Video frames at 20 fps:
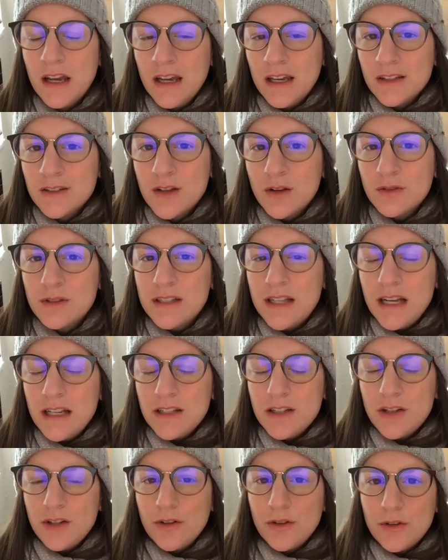So stay
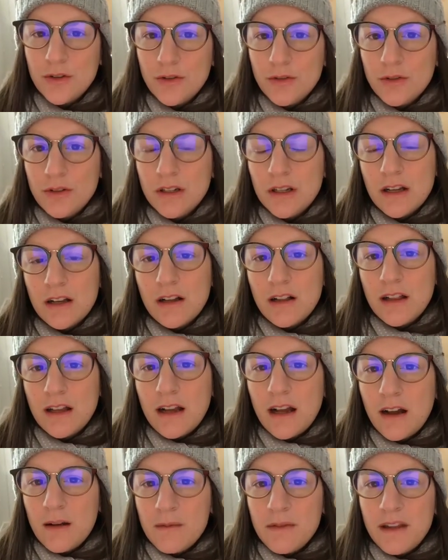tuned,
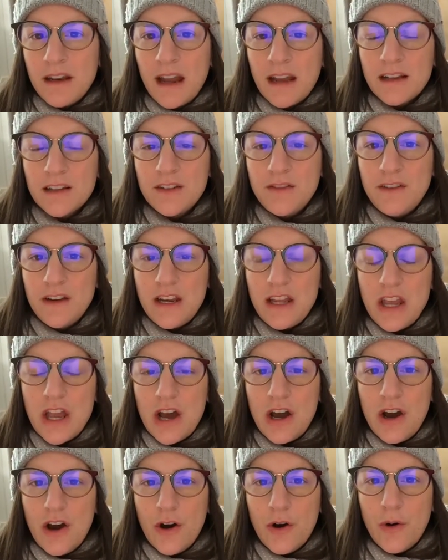click on the next
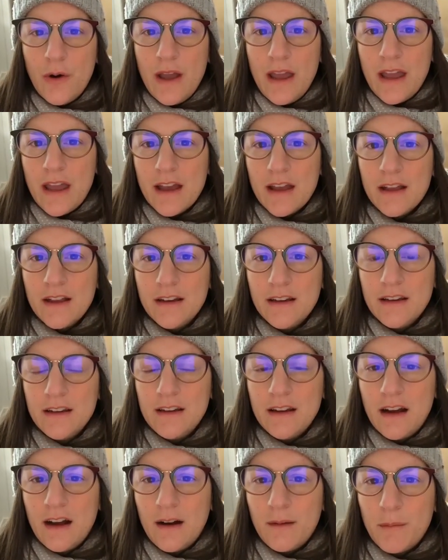video, and
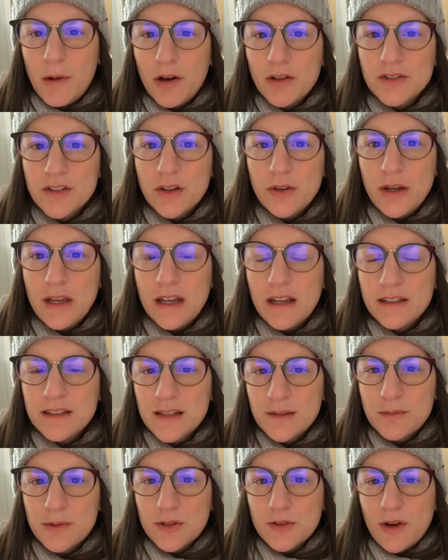also hit
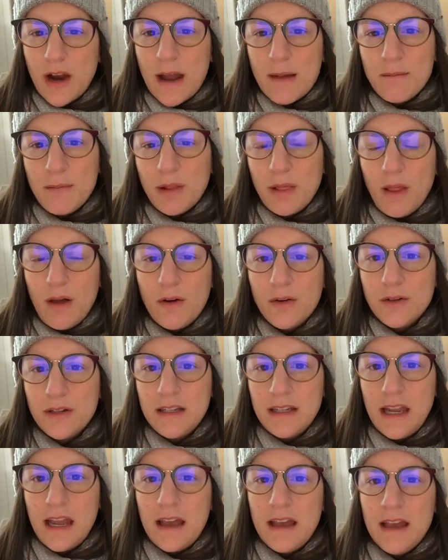subscribe below
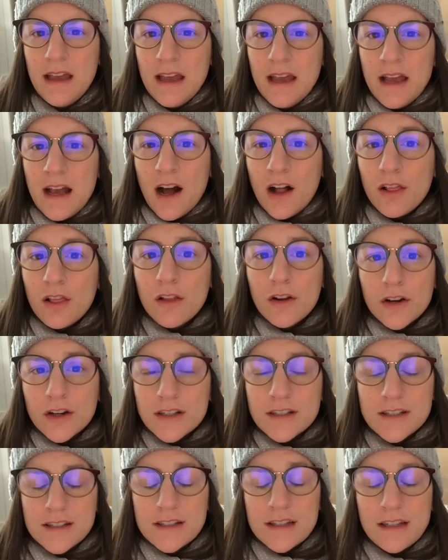to get
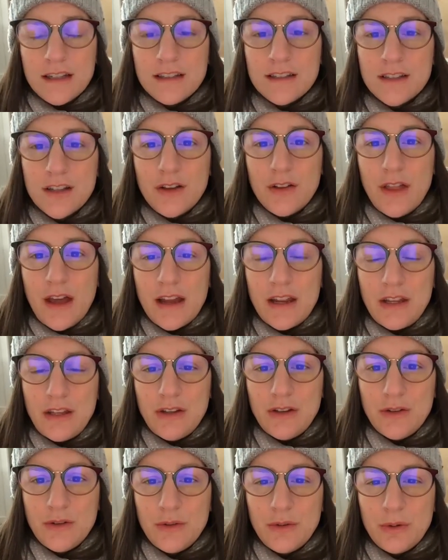alerts so that
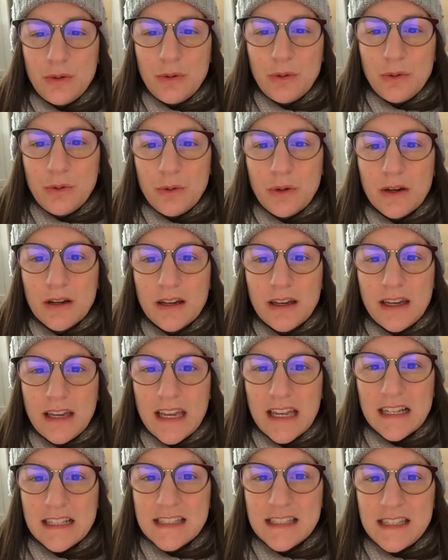you
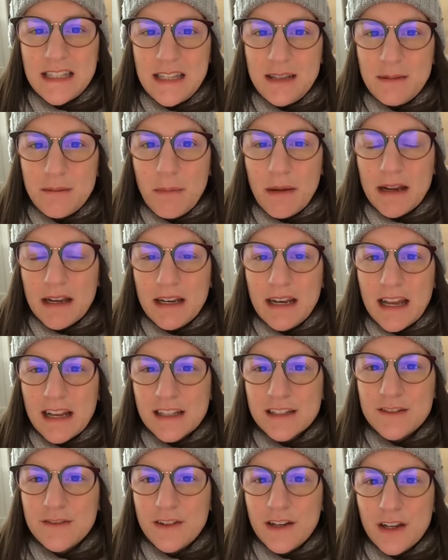can see my
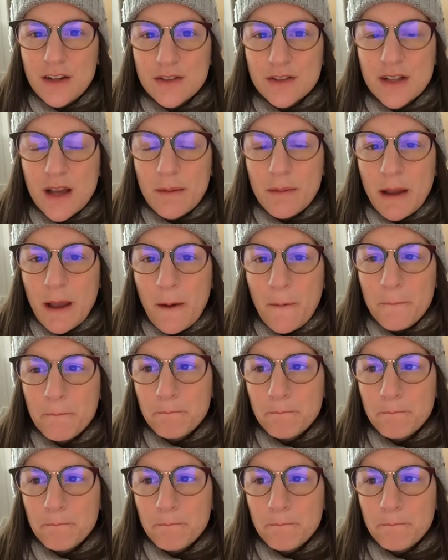next videos coming out.